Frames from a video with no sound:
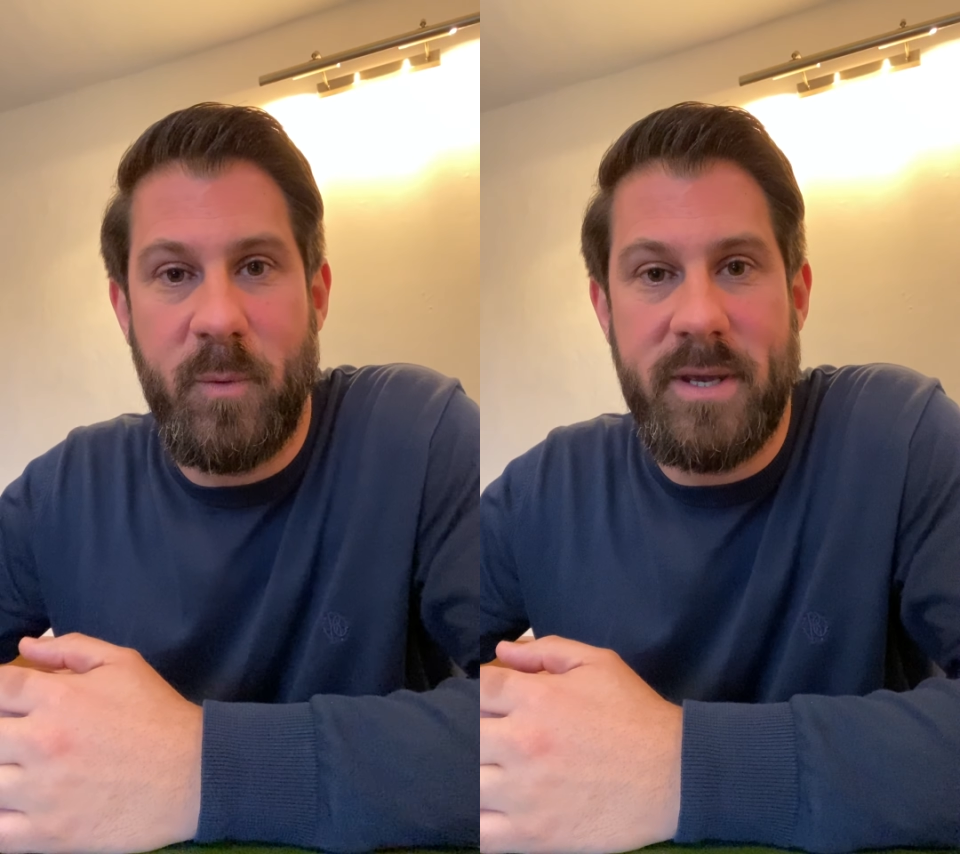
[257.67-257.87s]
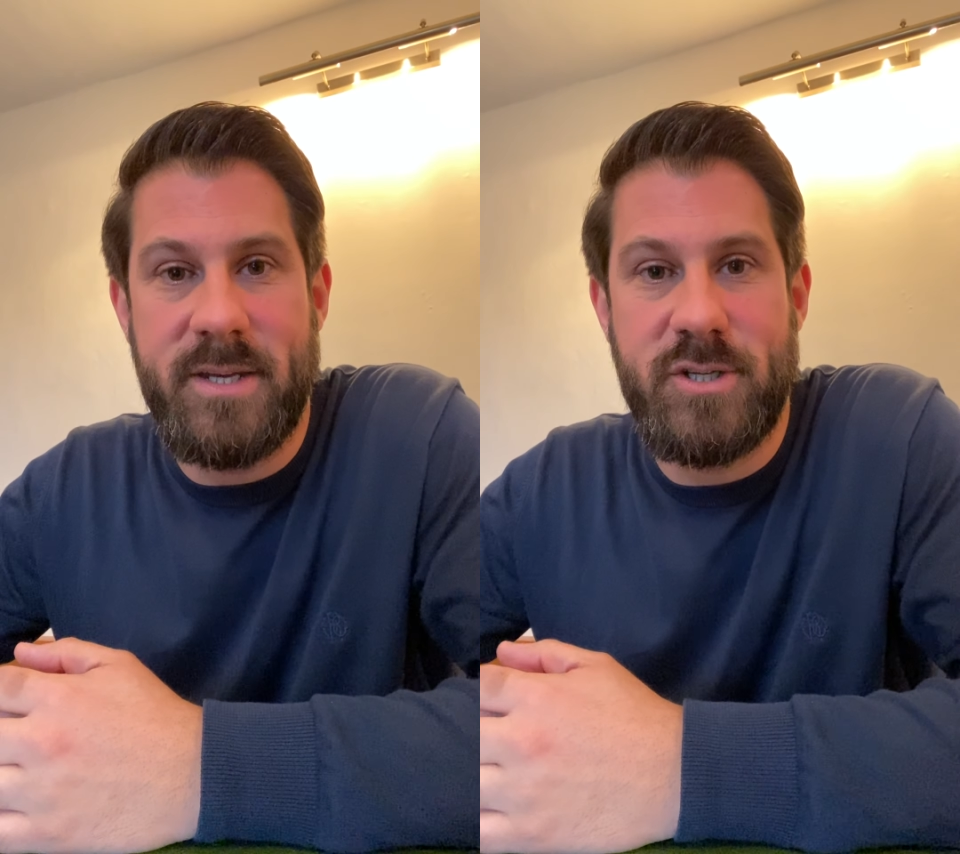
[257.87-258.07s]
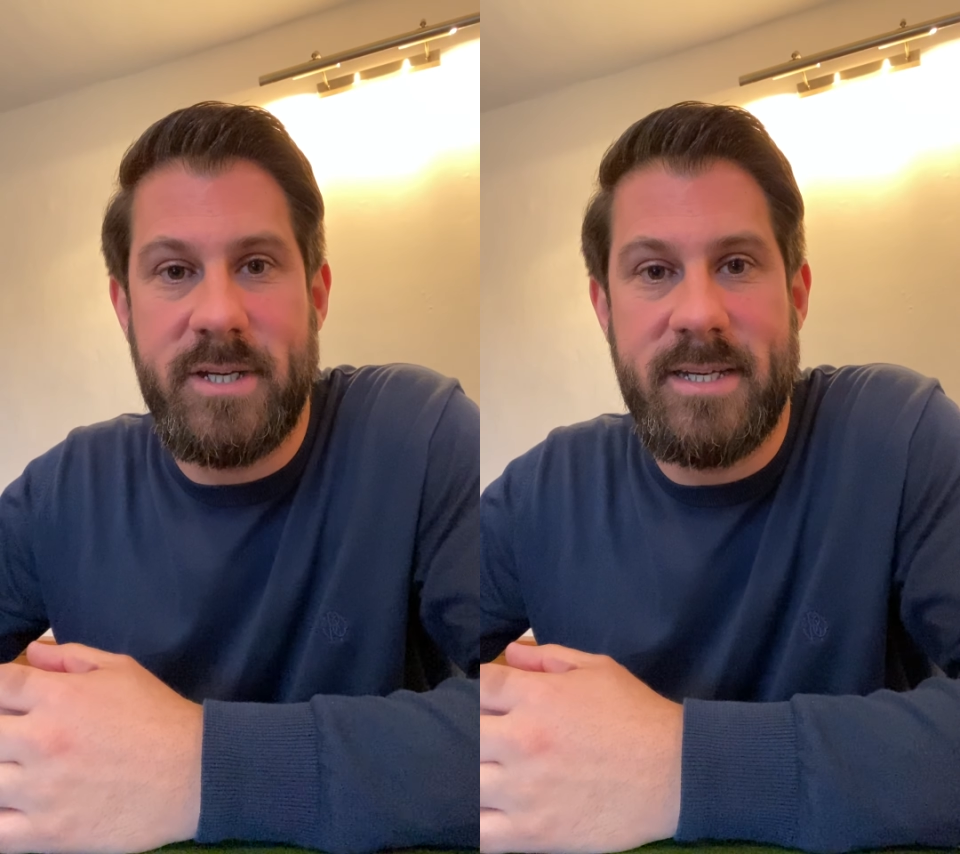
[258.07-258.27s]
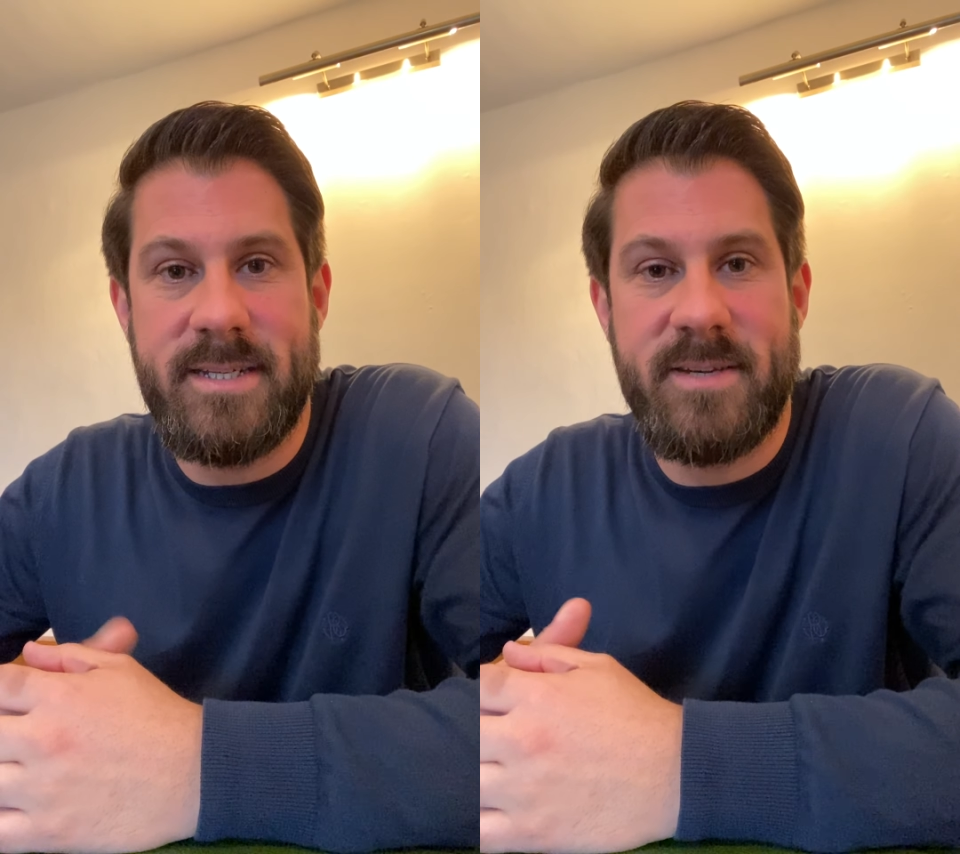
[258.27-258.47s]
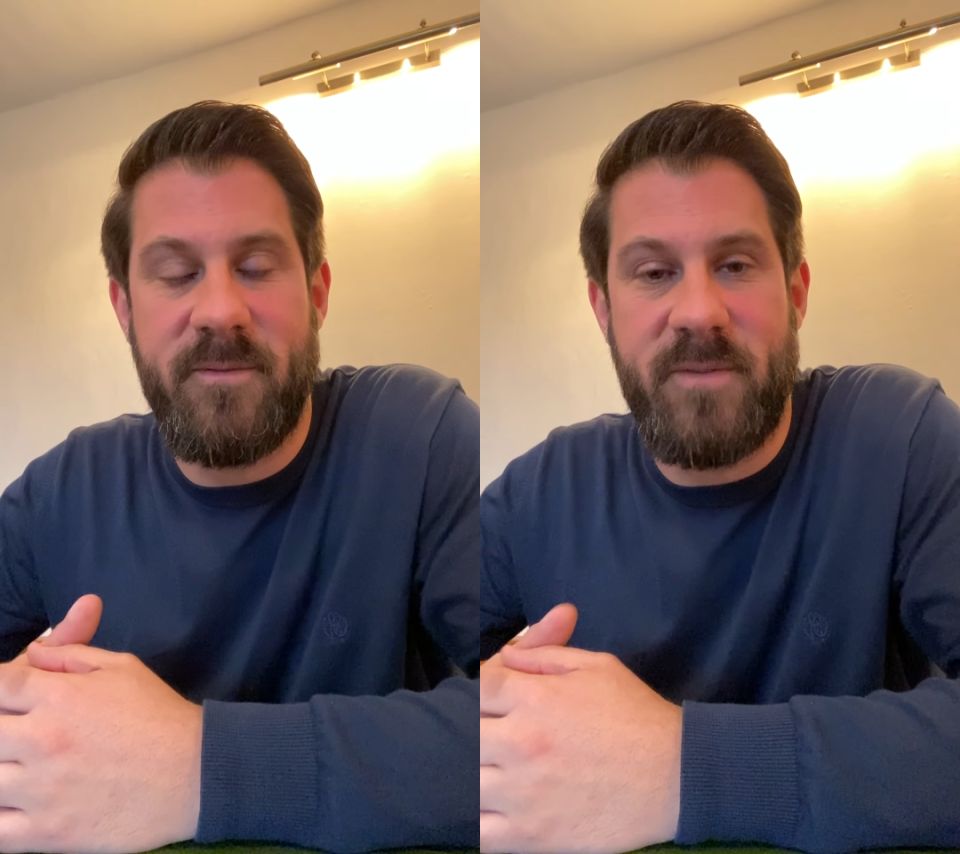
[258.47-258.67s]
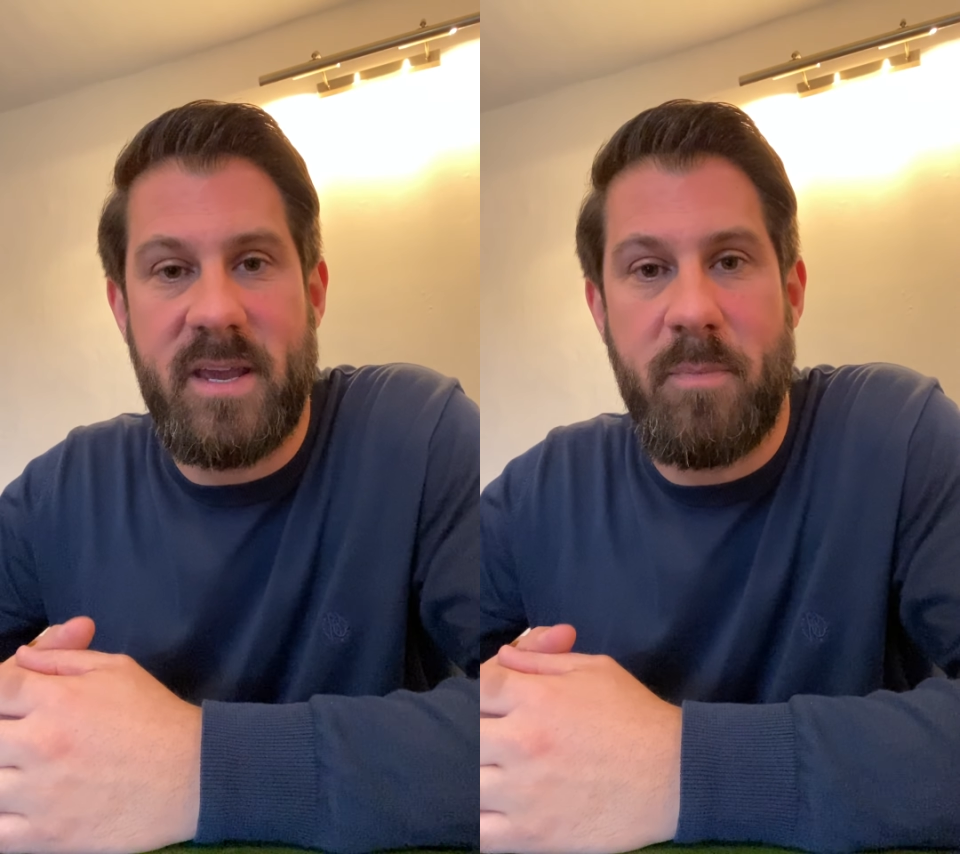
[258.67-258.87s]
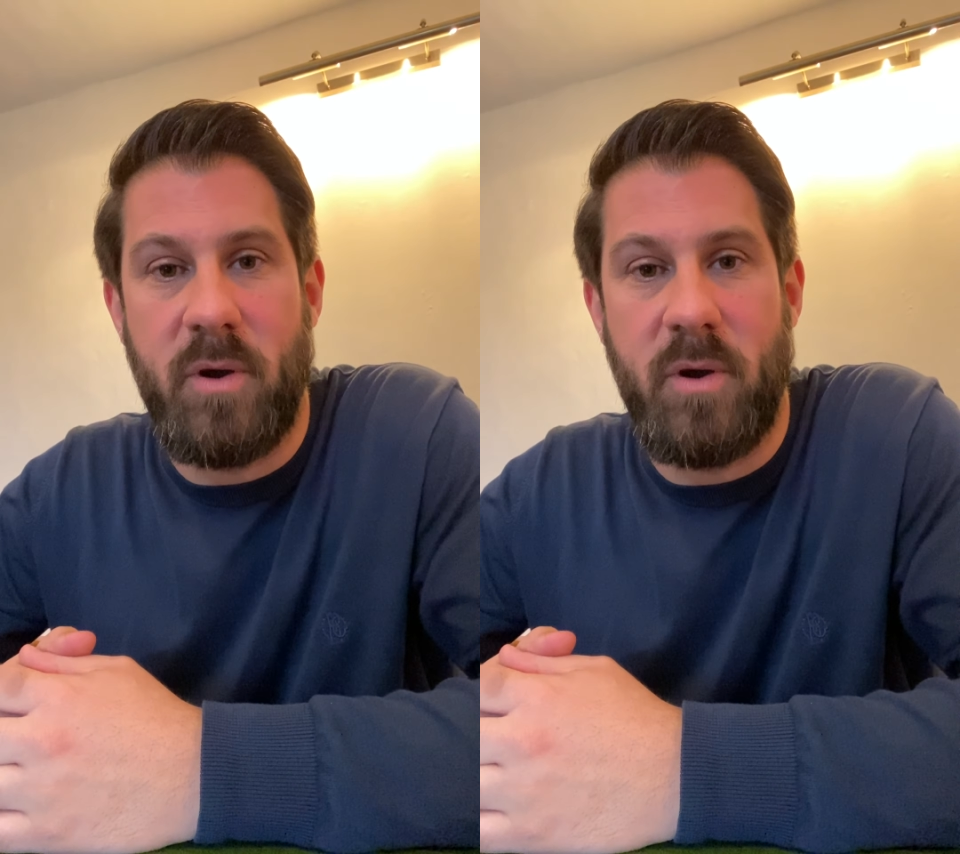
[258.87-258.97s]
which is think